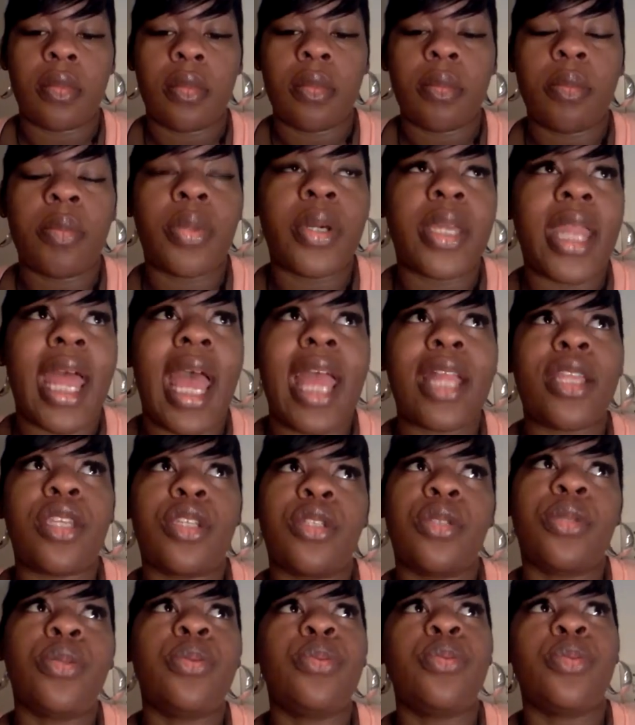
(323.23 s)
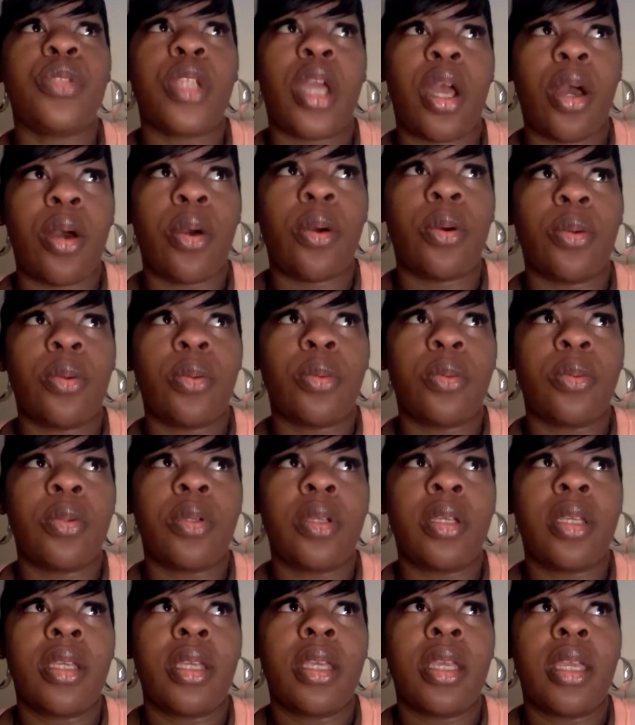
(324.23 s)
But I do know
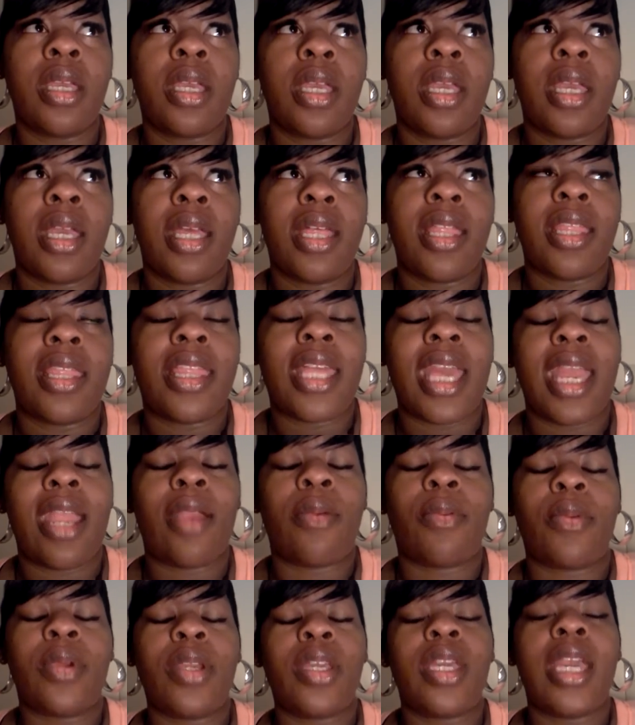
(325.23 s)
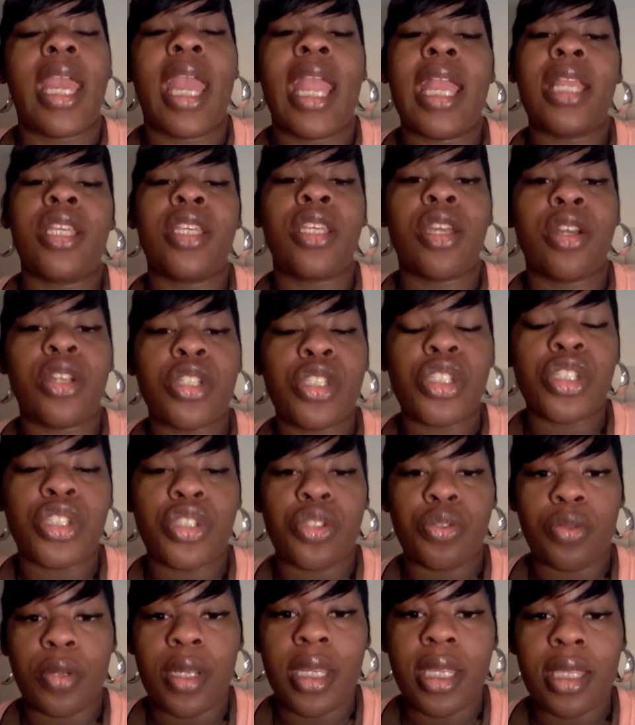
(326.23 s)
that regaining your
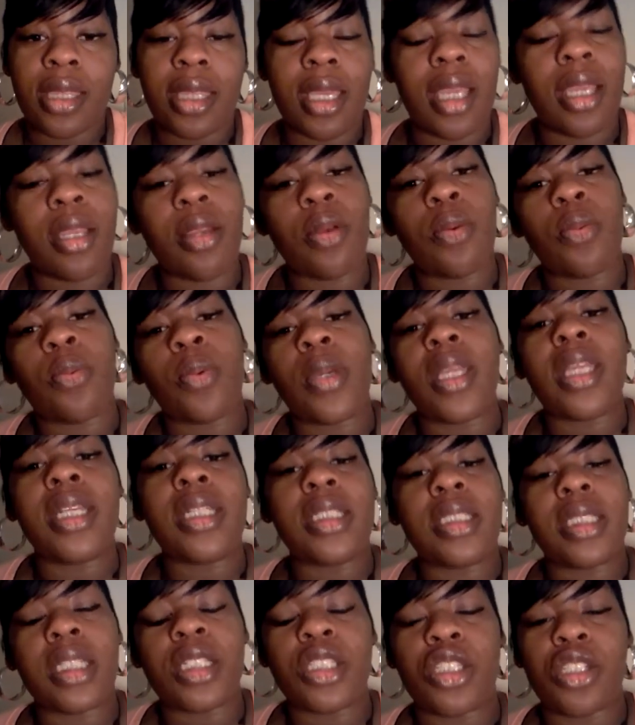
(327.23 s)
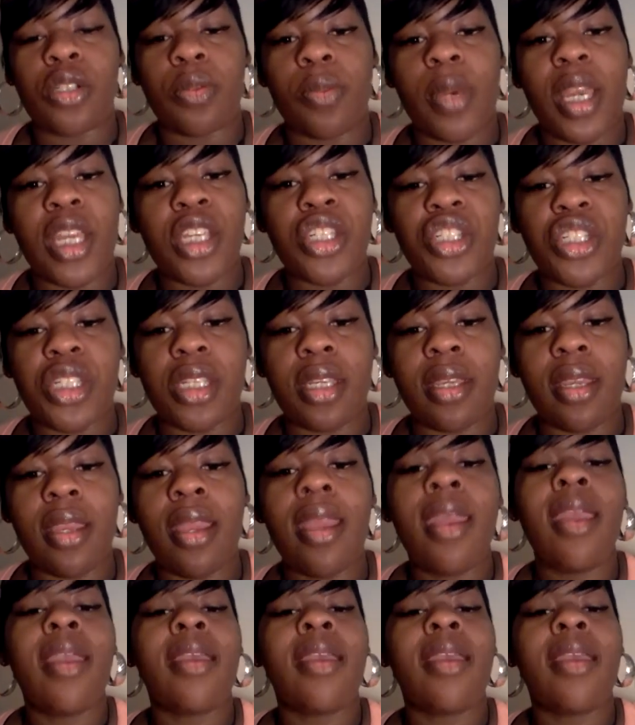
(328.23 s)
strength in a weak situation